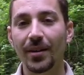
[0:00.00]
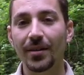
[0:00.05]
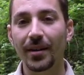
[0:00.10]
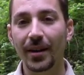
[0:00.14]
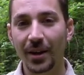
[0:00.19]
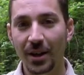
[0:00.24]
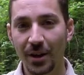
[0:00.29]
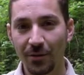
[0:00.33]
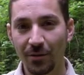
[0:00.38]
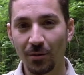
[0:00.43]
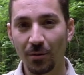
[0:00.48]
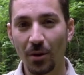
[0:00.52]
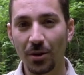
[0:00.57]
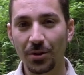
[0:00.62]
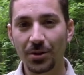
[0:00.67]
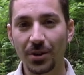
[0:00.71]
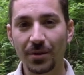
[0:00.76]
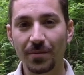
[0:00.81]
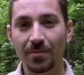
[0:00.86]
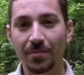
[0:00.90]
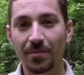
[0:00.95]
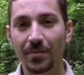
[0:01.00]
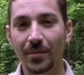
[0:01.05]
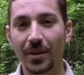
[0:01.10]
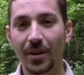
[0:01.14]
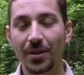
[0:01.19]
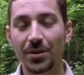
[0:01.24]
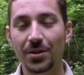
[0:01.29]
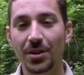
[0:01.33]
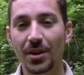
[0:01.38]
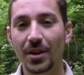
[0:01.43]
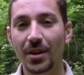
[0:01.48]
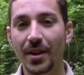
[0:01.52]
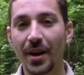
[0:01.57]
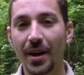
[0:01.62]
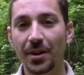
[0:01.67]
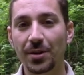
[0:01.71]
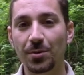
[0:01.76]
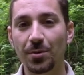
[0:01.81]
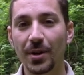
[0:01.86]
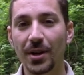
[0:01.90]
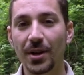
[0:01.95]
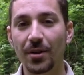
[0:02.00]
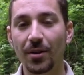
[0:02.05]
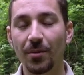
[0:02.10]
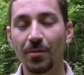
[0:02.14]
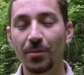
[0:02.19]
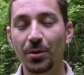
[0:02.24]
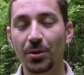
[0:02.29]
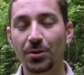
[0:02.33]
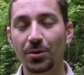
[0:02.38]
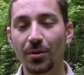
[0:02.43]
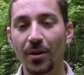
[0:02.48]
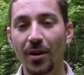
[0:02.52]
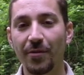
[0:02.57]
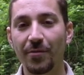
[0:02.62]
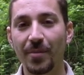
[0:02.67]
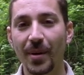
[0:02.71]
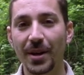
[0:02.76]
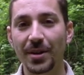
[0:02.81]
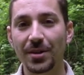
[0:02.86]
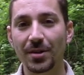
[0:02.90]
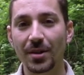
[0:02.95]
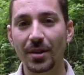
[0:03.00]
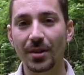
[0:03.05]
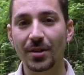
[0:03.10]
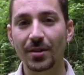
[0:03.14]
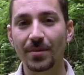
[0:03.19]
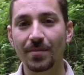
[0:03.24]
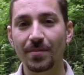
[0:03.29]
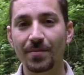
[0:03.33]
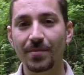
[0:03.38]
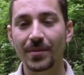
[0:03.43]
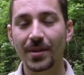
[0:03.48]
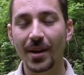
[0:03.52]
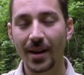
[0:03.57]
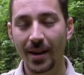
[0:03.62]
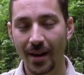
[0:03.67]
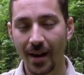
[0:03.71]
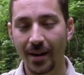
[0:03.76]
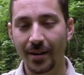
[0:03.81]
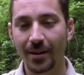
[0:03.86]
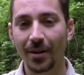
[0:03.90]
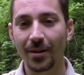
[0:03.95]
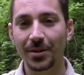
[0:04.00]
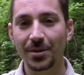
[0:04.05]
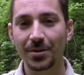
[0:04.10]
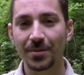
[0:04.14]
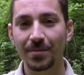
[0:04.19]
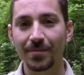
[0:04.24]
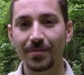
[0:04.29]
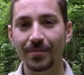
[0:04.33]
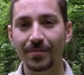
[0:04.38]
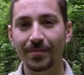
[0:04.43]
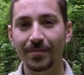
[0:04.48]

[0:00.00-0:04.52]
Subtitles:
Thank you for watching, and I'll see you next week on Bushcraft Basics. Take care, guys.